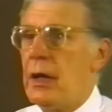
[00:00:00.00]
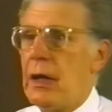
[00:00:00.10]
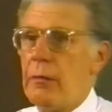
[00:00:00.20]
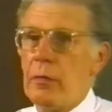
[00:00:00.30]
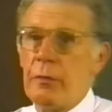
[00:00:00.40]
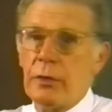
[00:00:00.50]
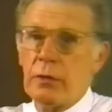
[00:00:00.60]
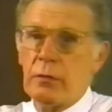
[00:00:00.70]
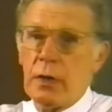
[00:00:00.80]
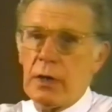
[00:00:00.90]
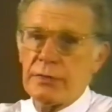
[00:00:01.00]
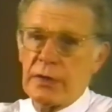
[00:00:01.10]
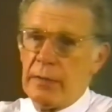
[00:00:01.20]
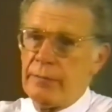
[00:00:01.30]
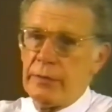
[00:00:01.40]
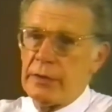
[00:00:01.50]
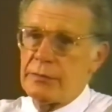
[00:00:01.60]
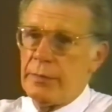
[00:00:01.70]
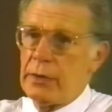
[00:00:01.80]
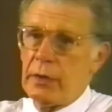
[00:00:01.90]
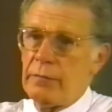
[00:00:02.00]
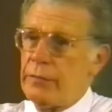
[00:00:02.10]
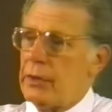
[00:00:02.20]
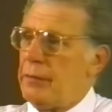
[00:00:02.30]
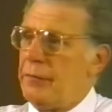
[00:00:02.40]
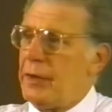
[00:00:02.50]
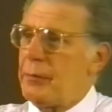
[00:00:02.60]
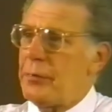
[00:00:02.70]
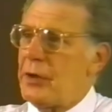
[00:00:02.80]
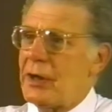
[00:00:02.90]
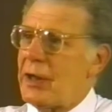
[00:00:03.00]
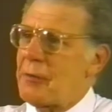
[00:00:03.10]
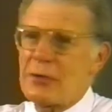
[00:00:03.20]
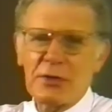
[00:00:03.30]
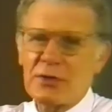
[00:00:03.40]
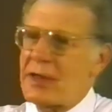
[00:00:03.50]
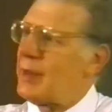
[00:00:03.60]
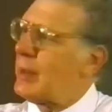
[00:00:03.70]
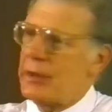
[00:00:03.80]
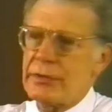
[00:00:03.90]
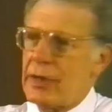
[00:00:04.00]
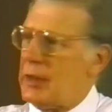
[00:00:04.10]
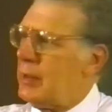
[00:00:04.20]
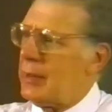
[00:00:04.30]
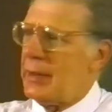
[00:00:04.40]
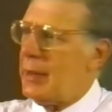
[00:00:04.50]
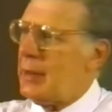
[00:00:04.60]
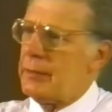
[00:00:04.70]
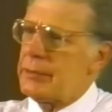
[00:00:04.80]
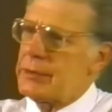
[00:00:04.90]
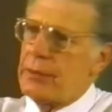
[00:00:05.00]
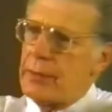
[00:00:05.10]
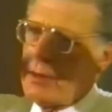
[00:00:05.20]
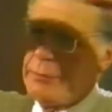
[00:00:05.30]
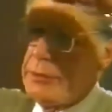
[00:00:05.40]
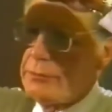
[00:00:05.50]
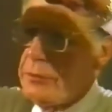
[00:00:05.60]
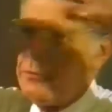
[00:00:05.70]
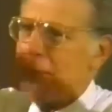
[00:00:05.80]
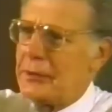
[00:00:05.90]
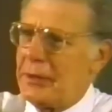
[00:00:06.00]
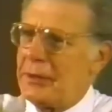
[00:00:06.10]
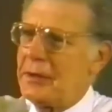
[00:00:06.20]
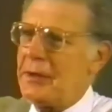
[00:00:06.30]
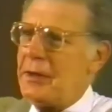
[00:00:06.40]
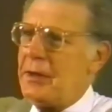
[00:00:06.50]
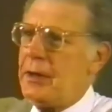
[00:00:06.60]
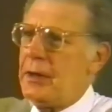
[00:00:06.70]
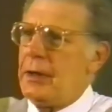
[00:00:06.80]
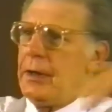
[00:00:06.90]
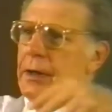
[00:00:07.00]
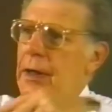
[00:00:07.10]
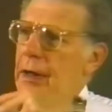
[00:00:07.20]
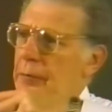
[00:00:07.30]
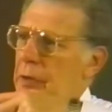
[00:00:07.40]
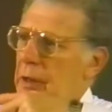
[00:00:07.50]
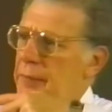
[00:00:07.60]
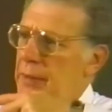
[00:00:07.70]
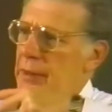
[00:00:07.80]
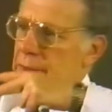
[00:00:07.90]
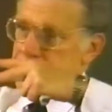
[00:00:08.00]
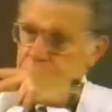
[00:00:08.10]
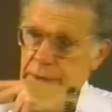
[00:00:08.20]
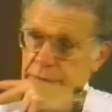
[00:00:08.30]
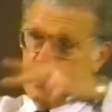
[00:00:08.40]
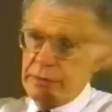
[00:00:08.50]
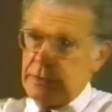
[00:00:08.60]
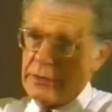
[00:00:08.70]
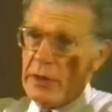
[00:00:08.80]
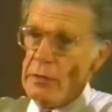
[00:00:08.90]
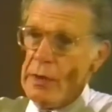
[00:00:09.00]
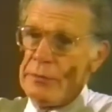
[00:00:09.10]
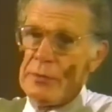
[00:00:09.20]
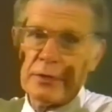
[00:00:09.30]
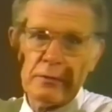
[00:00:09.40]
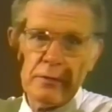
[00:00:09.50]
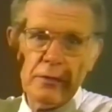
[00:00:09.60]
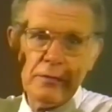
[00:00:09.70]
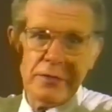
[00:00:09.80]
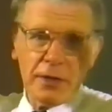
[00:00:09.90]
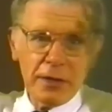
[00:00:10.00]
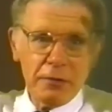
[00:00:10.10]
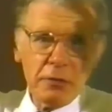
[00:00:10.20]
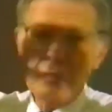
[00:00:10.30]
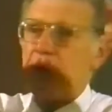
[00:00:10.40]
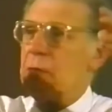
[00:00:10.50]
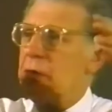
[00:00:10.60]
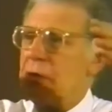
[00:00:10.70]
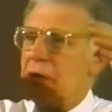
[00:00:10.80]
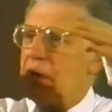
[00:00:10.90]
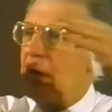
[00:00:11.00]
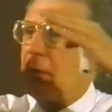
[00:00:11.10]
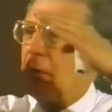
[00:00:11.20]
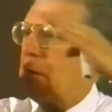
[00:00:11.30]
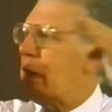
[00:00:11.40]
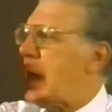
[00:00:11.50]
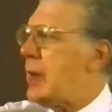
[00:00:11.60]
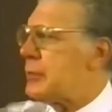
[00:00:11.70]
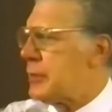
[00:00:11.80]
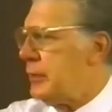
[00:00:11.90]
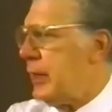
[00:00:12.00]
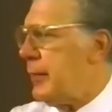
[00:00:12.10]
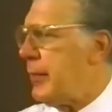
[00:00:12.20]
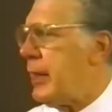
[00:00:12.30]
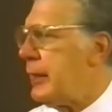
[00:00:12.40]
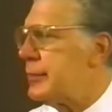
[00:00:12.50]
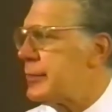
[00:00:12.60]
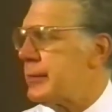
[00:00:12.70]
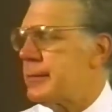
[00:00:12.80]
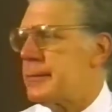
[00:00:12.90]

And when we put the walls up for this building 40 feet apart, they were all standing there shaking their head. There was no way to put a roof on it. And when they finally saw the trusses go up on the roof and then the roofing go on top of it, they were absolutely amazed.